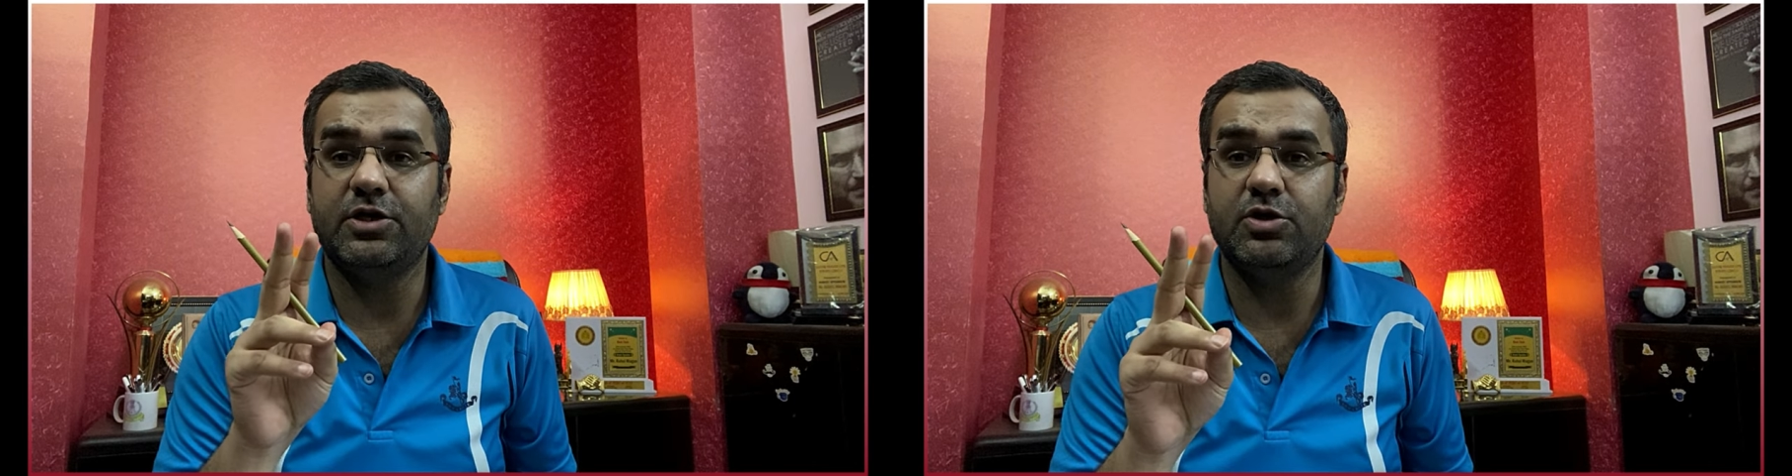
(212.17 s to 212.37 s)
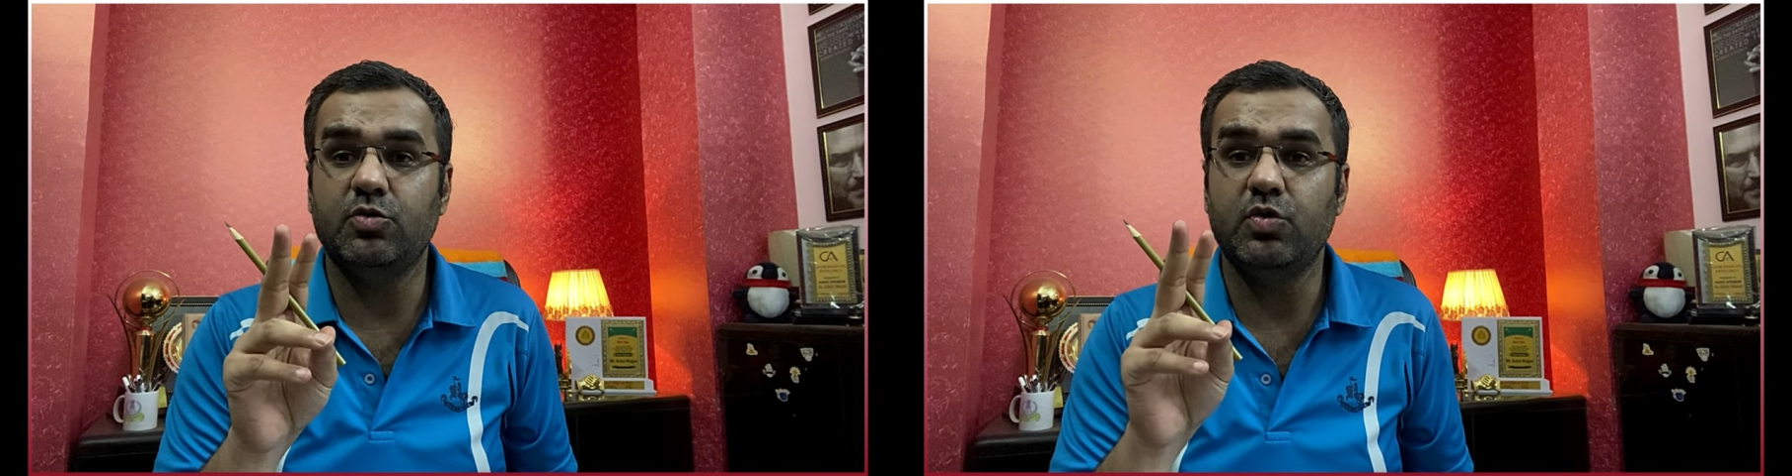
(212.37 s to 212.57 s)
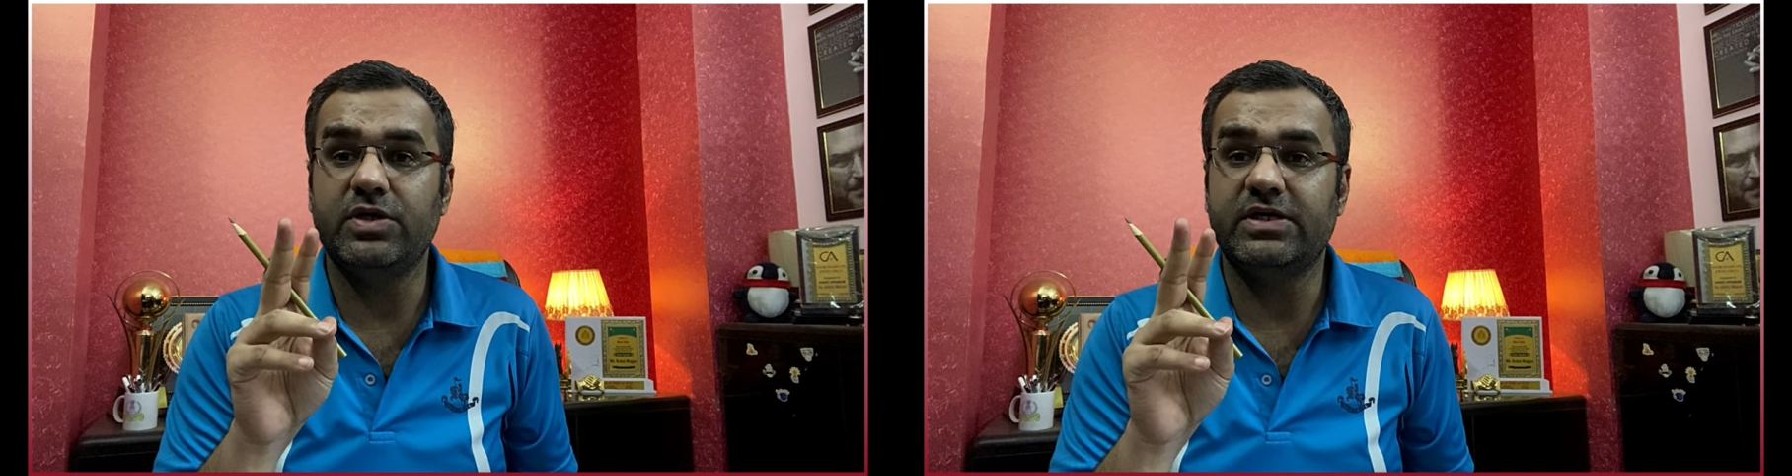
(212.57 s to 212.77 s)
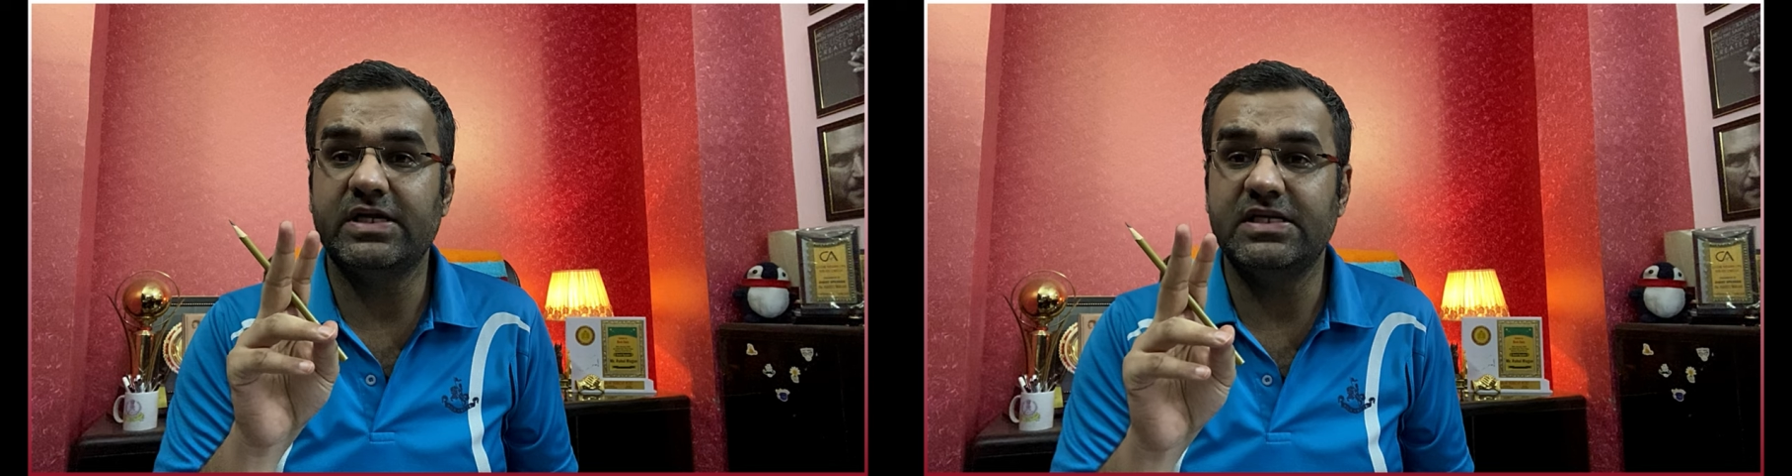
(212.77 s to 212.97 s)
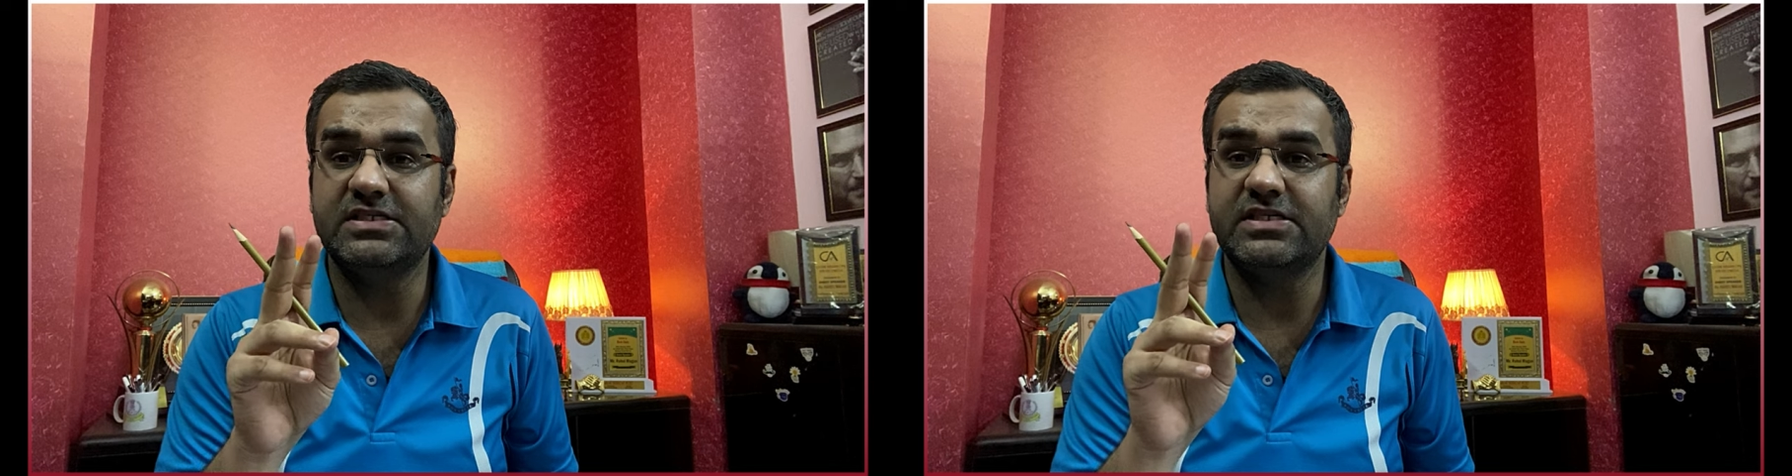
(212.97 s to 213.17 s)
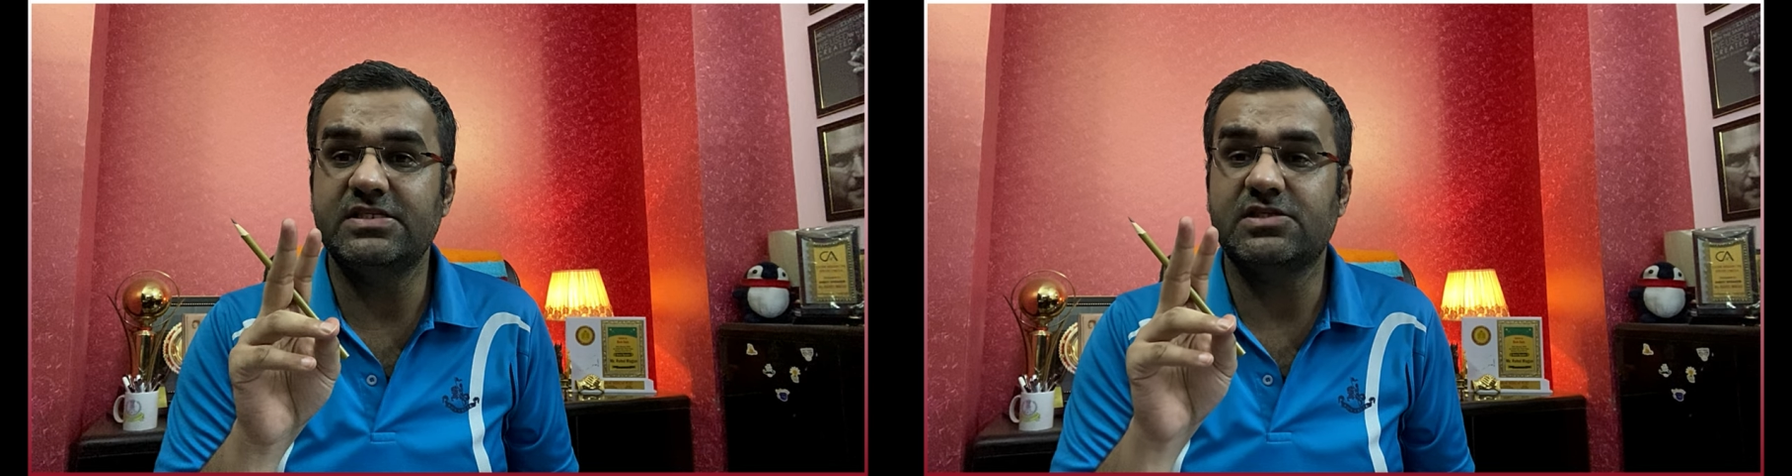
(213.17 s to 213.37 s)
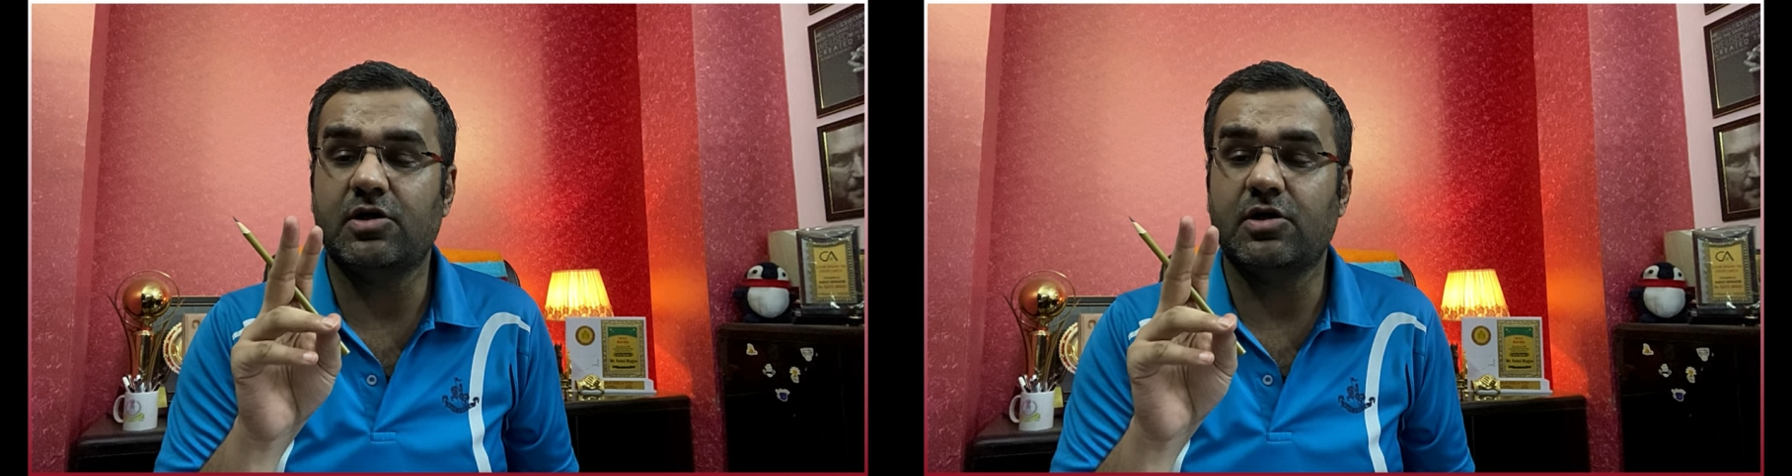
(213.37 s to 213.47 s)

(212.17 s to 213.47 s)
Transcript: due diligence